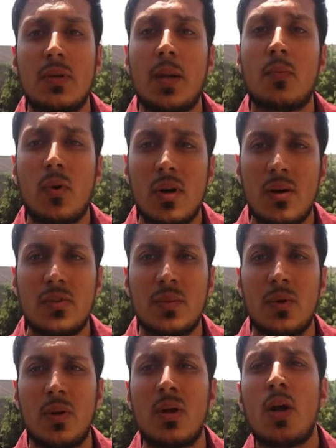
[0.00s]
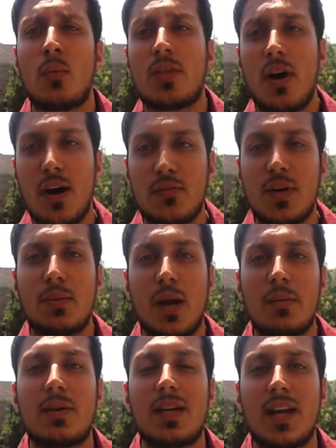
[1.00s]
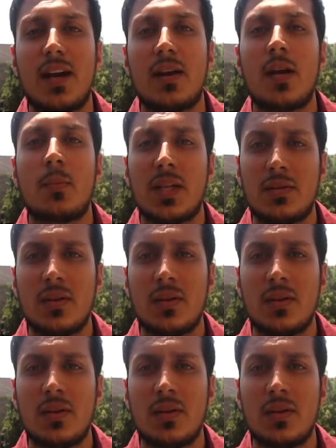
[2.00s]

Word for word: and more comfortable with offering primary care, mental